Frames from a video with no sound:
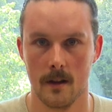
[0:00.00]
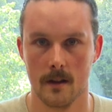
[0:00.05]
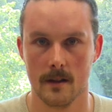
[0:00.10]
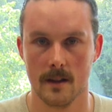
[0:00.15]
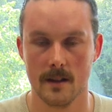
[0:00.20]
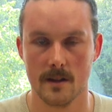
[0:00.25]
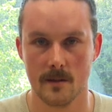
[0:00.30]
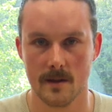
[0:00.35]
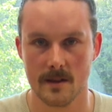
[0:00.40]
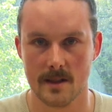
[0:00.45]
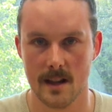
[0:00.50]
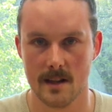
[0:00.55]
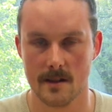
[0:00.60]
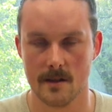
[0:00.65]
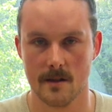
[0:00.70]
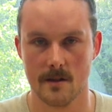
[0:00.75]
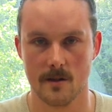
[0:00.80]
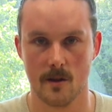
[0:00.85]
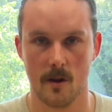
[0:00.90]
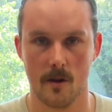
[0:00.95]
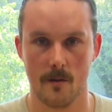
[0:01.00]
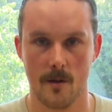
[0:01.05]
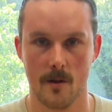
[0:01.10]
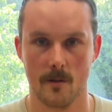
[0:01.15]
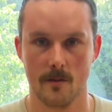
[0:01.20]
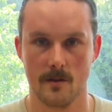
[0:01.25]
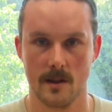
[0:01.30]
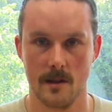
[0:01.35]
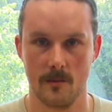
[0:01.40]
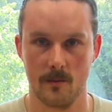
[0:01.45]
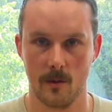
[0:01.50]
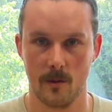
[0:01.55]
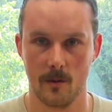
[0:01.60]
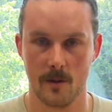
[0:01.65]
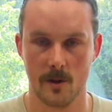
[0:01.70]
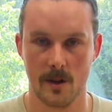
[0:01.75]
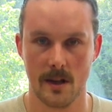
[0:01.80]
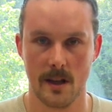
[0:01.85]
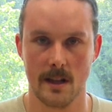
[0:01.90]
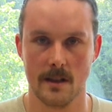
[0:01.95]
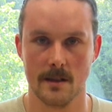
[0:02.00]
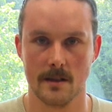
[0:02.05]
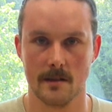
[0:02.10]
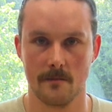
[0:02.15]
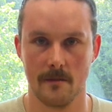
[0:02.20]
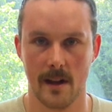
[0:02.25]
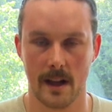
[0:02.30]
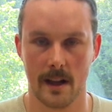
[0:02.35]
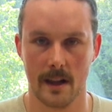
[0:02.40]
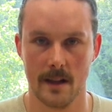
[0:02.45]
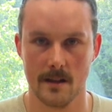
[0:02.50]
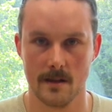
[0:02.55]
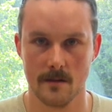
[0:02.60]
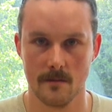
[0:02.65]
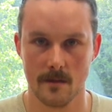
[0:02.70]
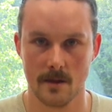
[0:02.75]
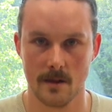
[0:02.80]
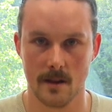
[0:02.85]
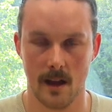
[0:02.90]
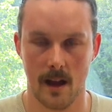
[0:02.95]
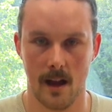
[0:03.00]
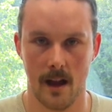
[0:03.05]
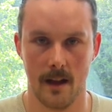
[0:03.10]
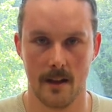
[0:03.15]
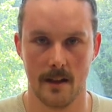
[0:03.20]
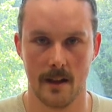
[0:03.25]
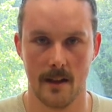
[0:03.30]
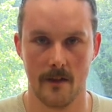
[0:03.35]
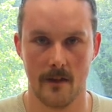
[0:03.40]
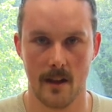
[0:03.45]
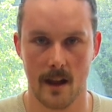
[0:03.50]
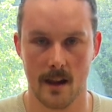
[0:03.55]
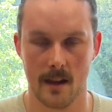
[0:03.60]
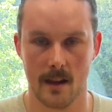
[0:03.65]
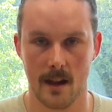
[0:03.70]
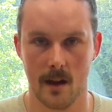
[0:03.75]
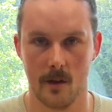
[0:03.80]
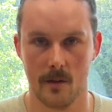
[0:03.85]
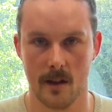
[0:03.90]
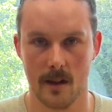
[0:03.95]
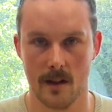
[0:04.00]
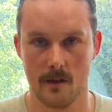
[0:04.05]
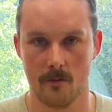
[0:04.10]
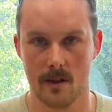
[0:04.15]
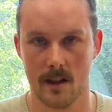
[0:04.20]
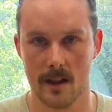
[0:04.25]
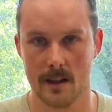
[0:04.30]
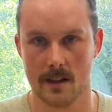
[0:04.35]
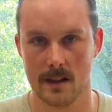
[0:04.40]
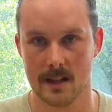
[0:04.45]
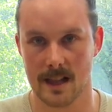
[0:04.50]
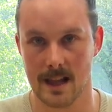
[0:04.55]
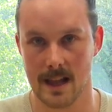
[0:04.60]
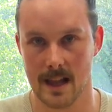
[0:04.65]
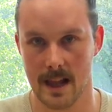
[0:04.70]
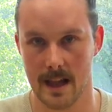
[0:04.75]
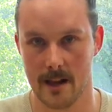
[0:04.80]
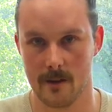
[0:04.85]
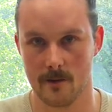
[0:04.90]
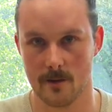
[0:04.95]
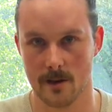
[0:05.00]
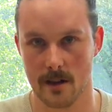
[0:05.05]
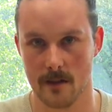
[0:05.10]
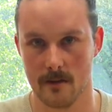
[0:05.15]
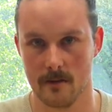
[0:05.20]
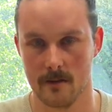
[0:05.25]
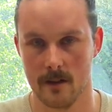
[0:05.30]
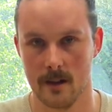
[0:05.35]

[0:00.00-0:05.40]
This week's lesson is all about simple machines and mechanisms, and in the end how they relate to clean energy.